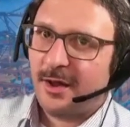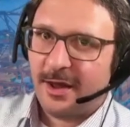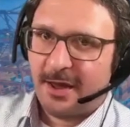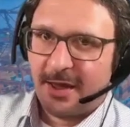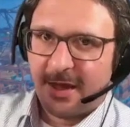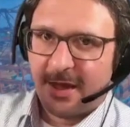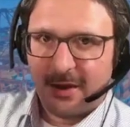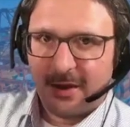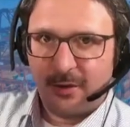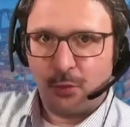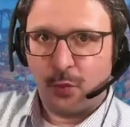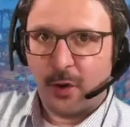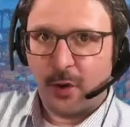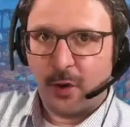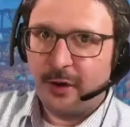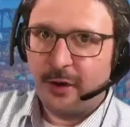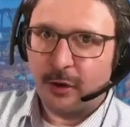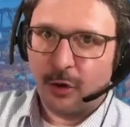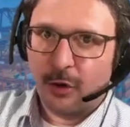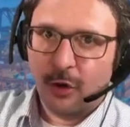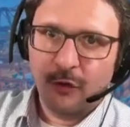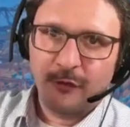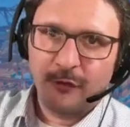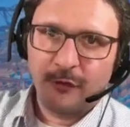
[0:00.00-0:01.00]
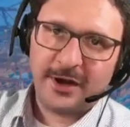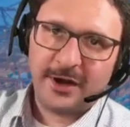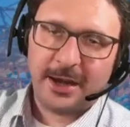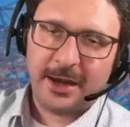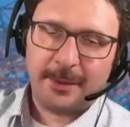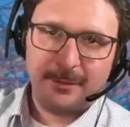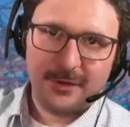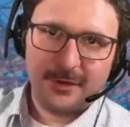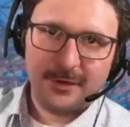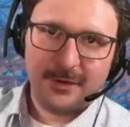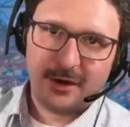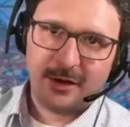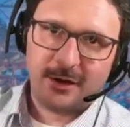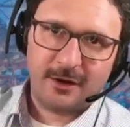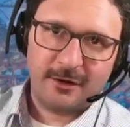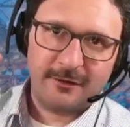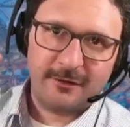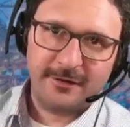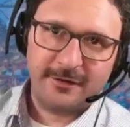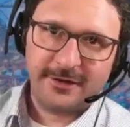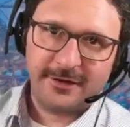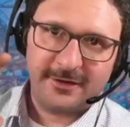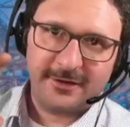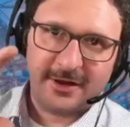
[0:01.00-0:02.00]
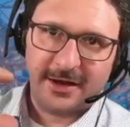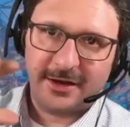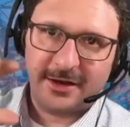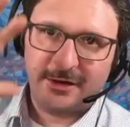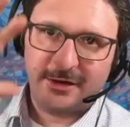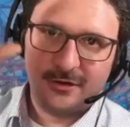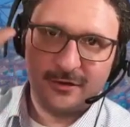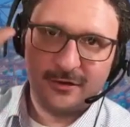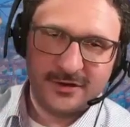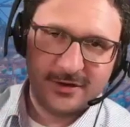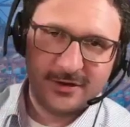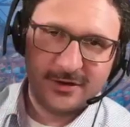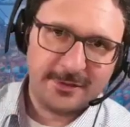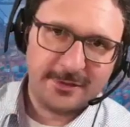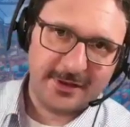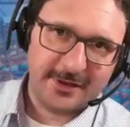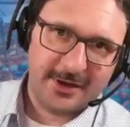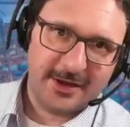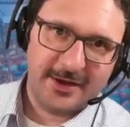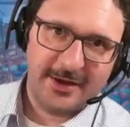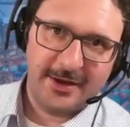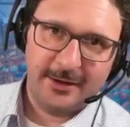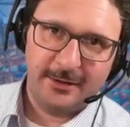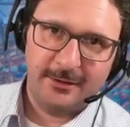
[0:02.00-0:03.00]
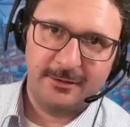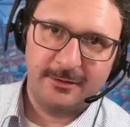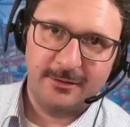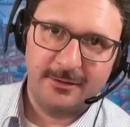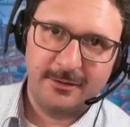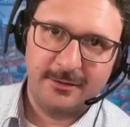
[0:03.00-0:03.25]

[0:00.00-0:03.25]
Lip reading: add 1 over lambda of this line to some other line.